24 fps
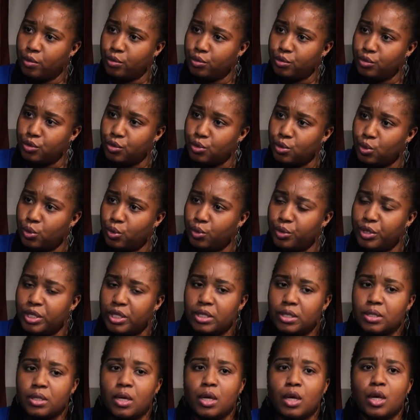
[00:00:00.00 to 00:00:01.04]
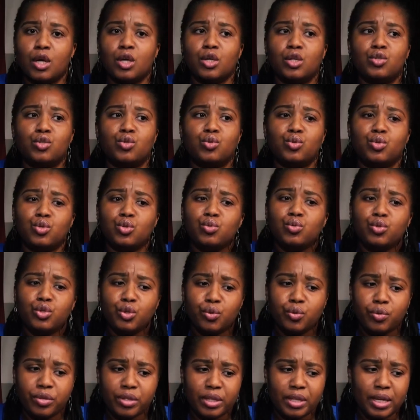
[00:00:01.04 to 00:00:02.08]
own stories, to do
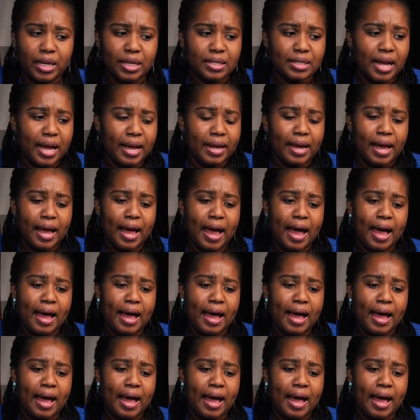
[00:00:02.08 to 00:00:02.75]
new things. I